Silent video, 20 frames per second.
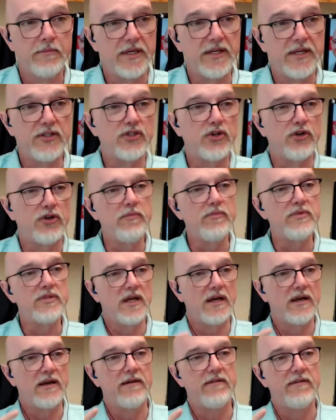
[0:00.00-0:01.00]
but in
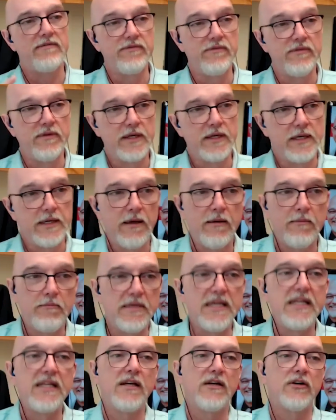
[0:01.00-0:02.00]
terms of
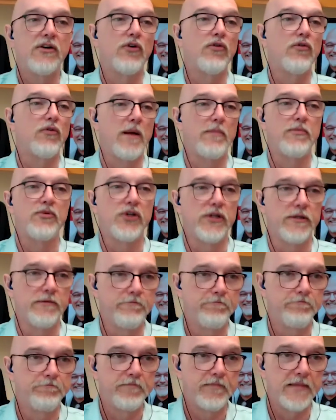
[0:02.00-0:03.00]
media
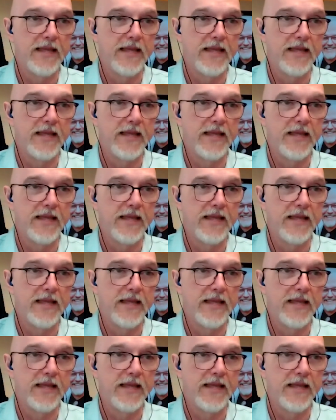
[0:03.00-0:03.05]
corruption.